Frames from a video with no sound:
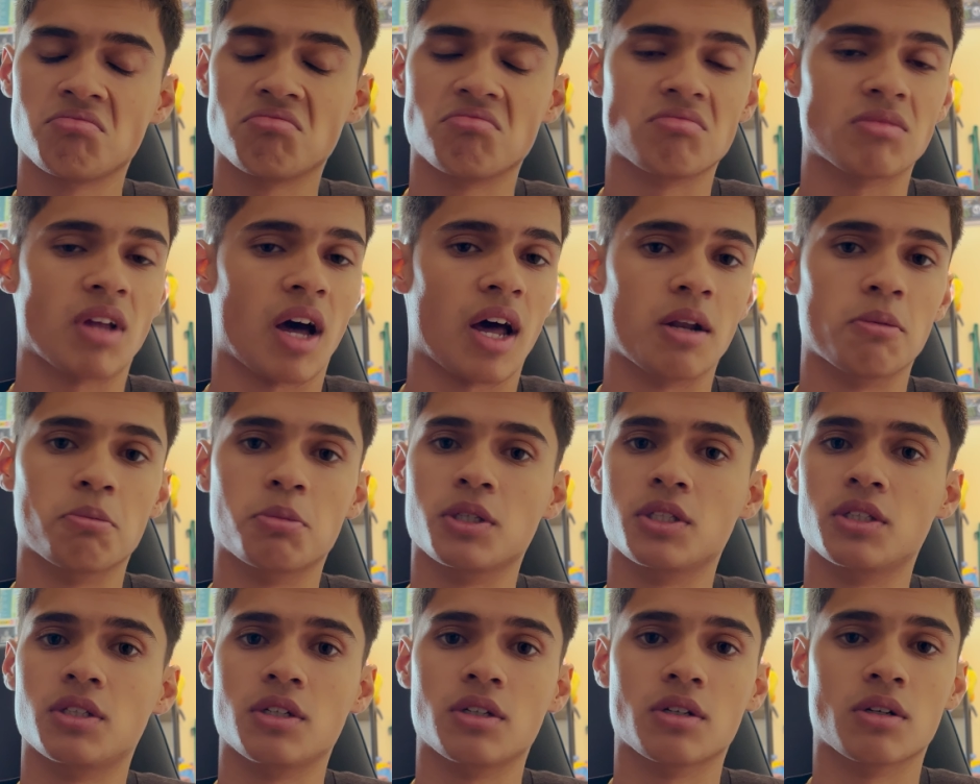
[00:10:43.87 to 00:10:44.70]
Not a
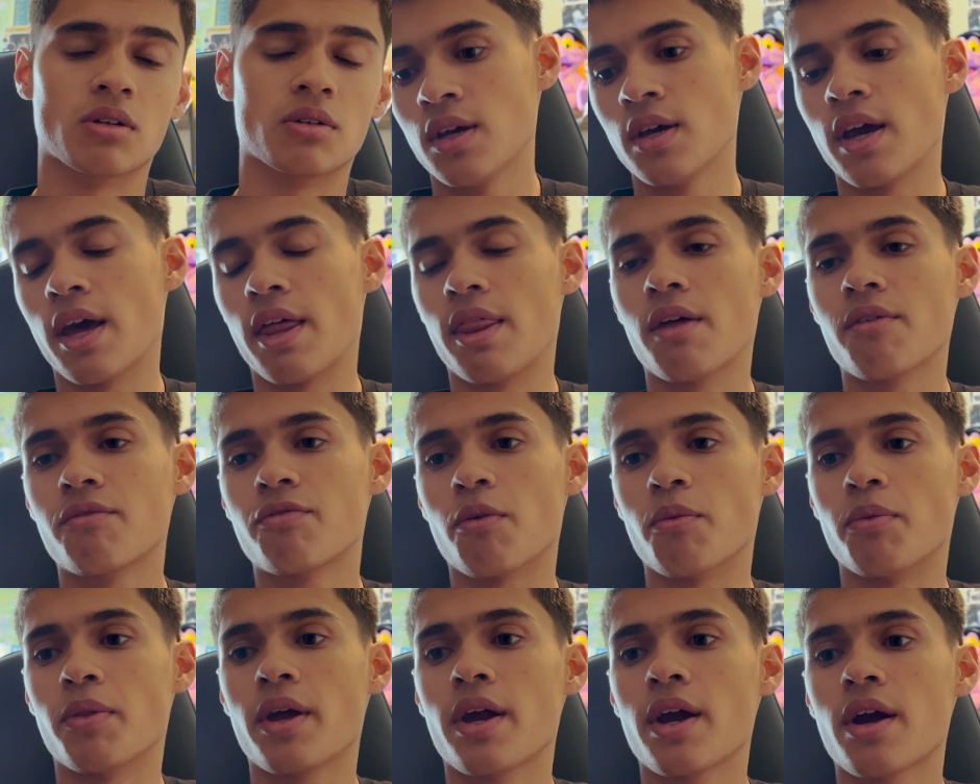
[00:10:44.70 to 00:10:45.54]
big deal. And then
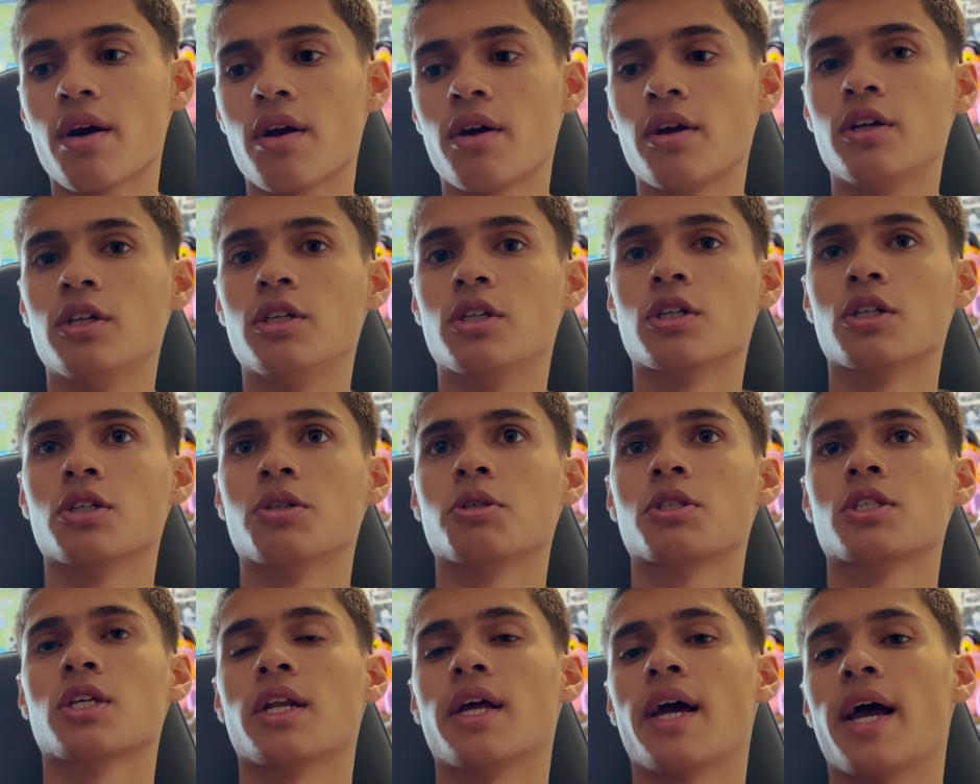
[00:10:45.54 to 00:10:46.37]
from there, you're
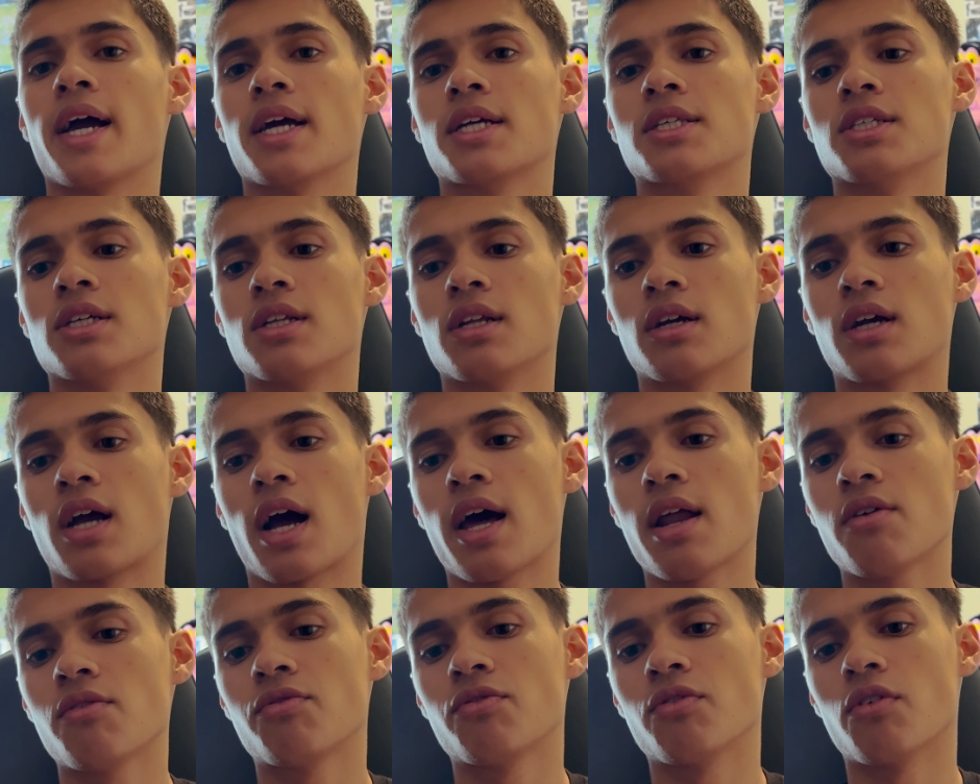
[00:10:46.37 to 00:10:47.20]
just going to exit
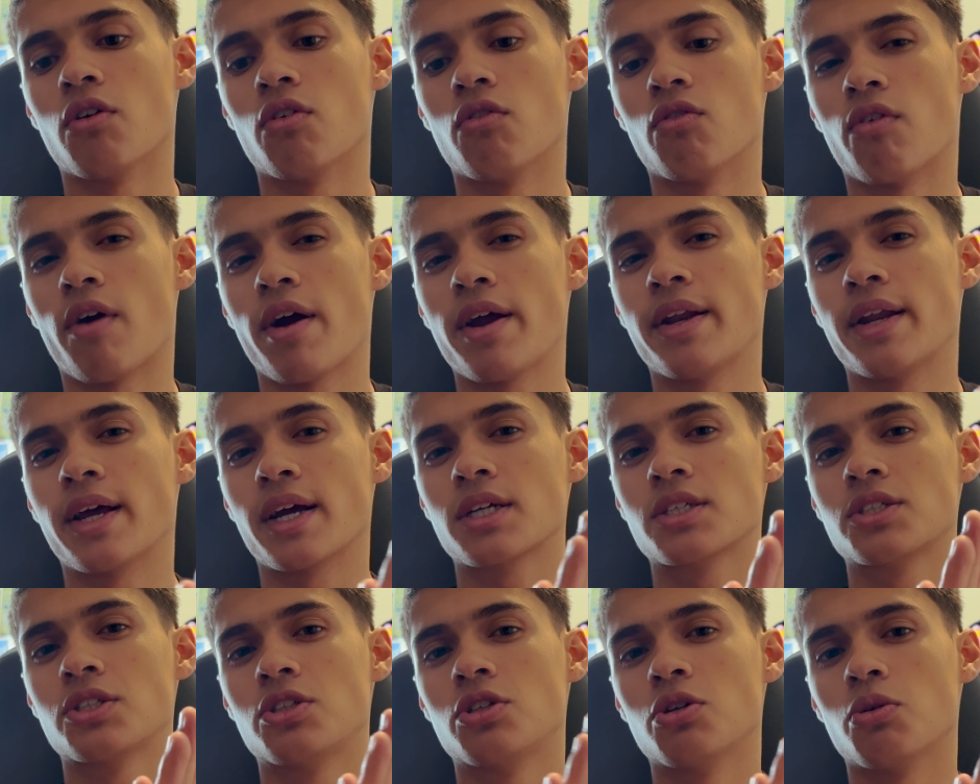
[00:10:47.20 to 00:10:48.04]
kind of right
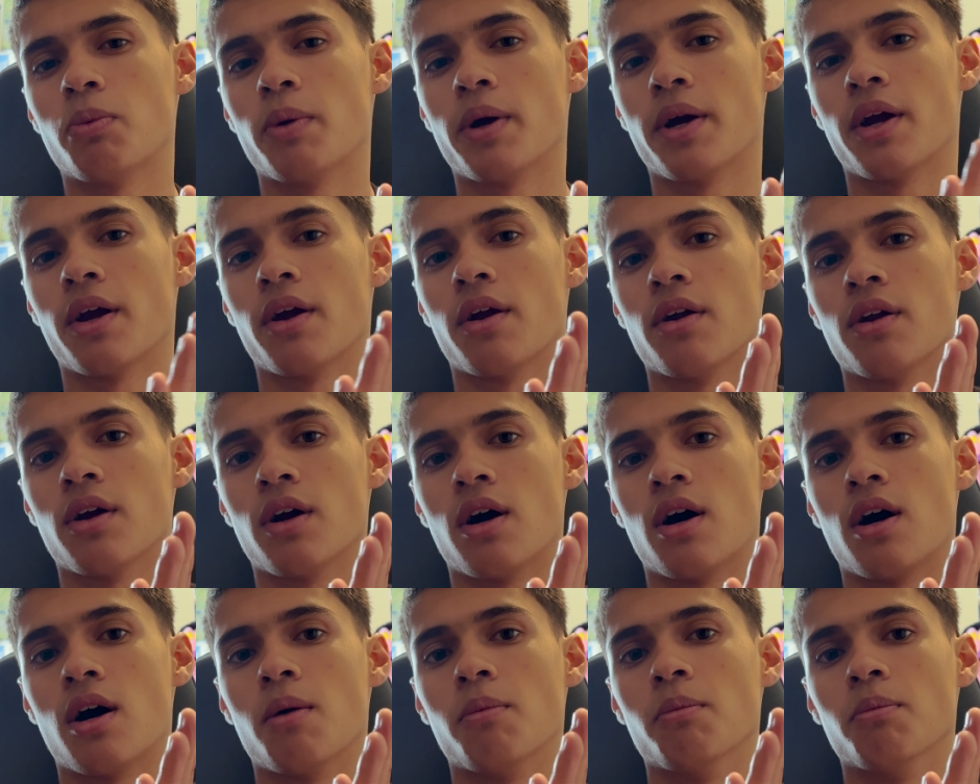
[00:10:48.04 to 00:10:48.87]
next to where
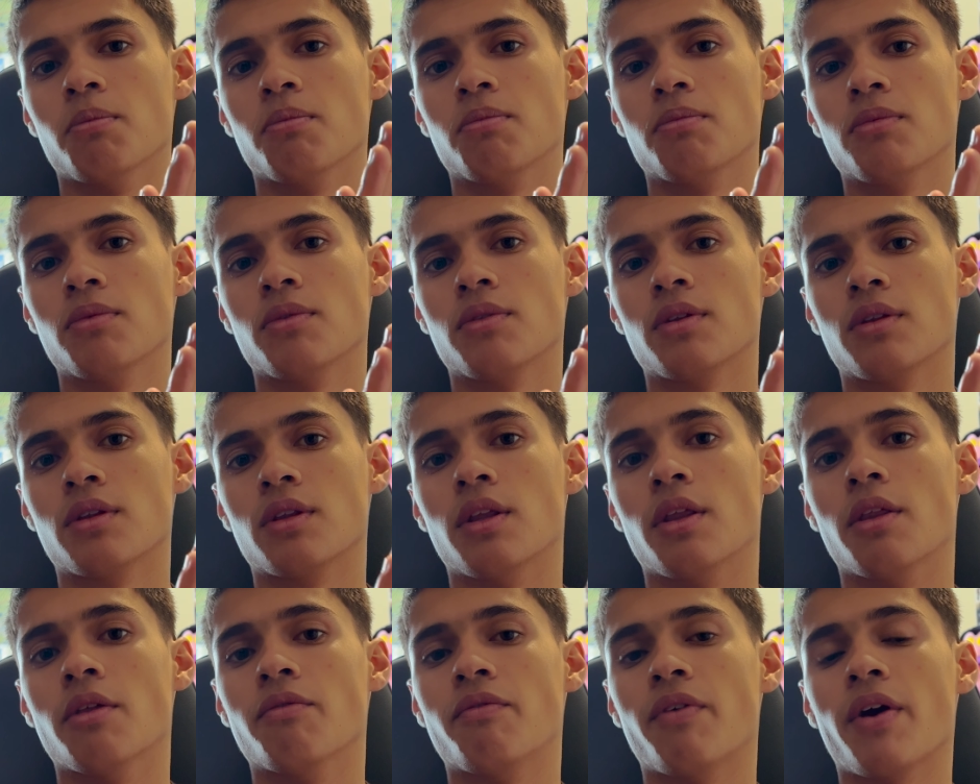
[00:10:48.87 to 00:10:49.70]

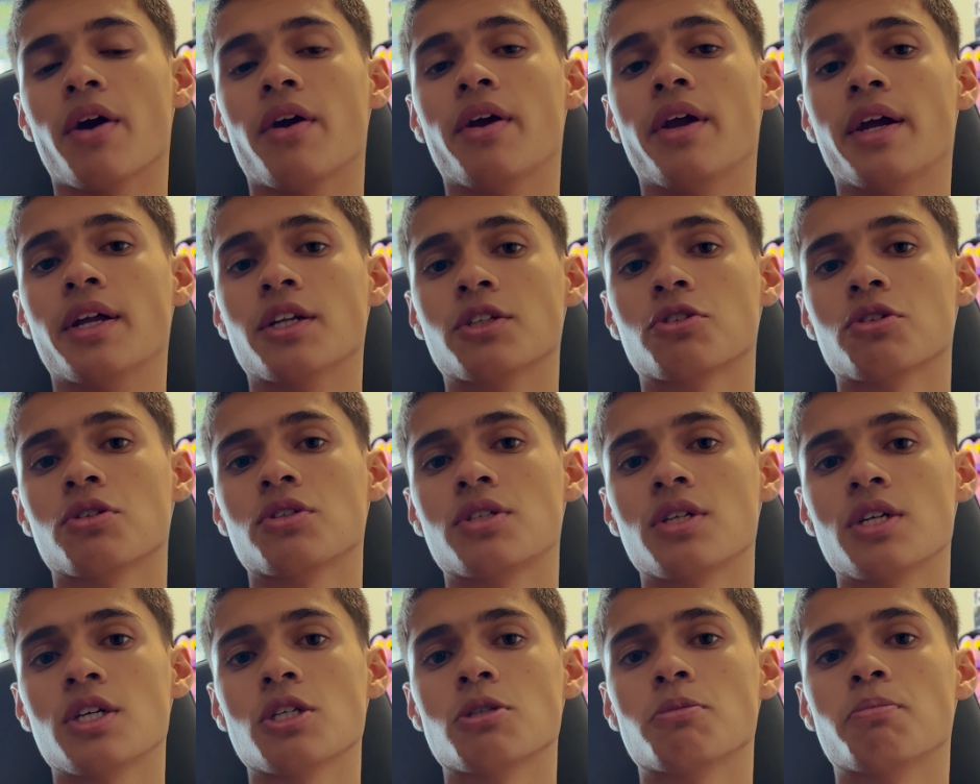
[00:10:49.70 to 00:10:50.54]
the very entrance
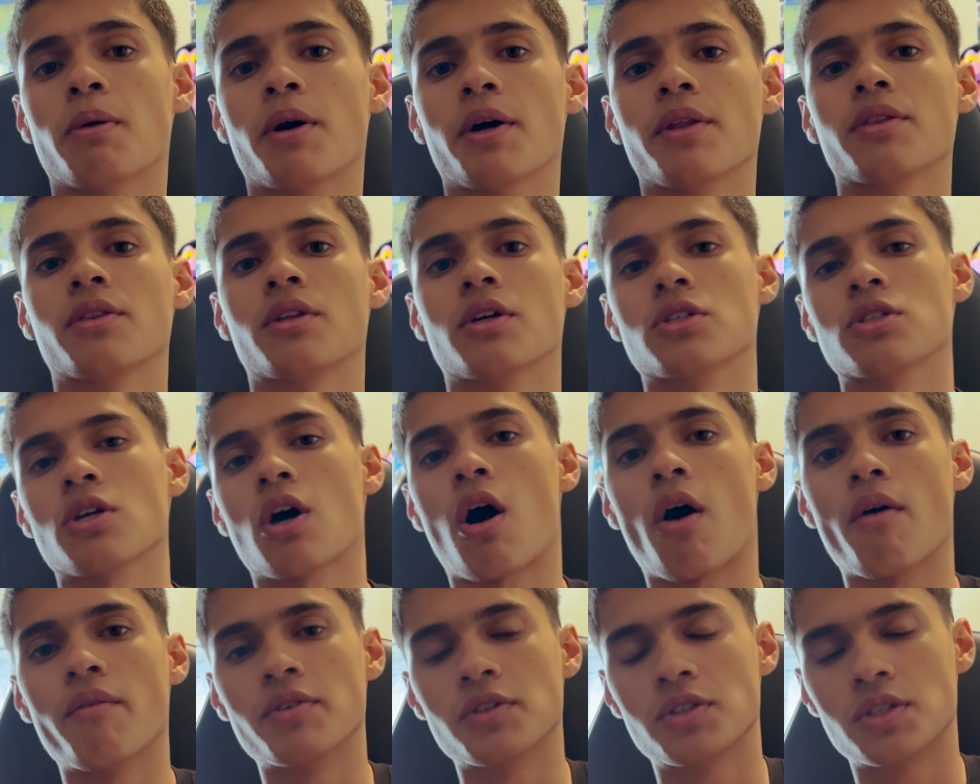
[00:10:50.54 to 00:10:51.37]
is, but there's
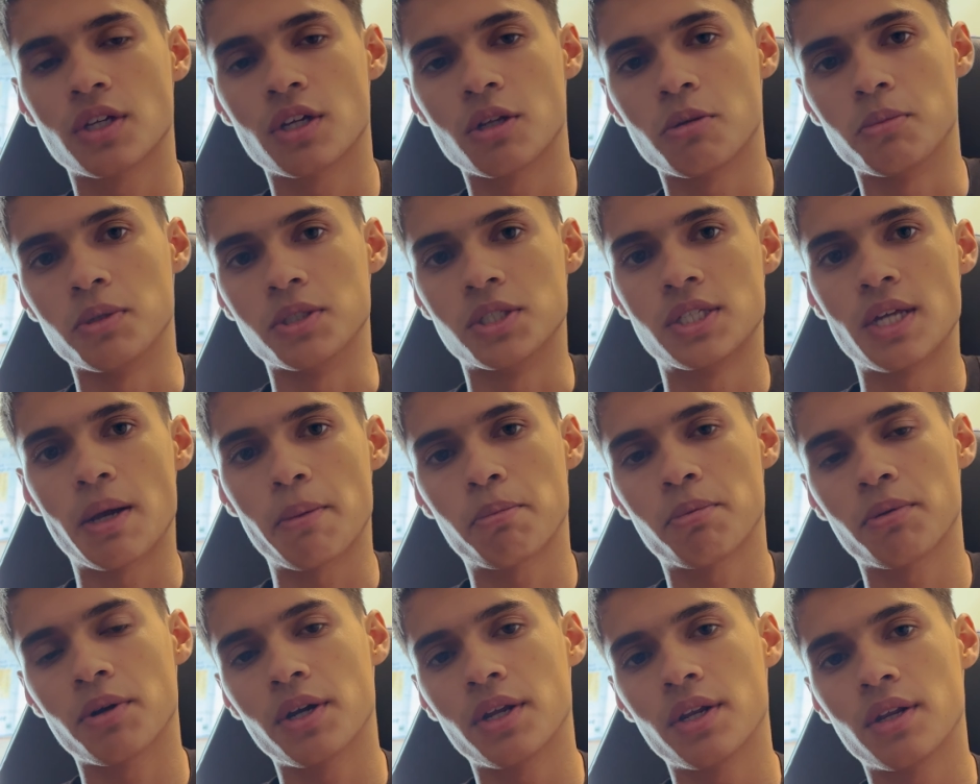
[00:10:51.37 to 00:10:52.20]
obviously going to be
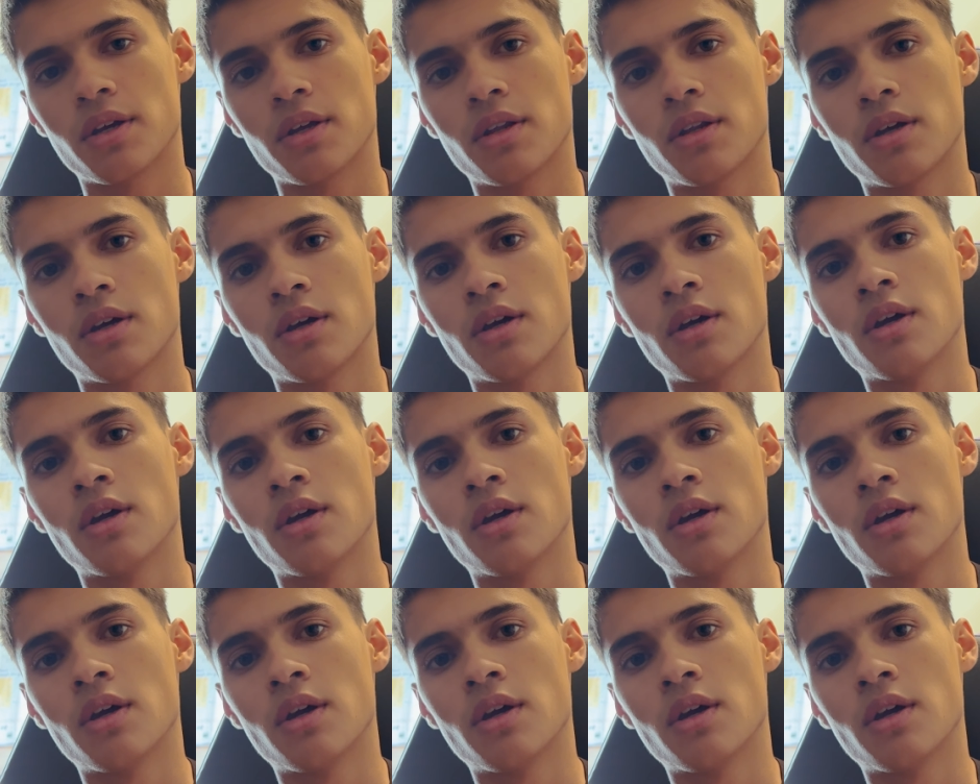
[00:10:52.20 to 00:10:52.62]
separated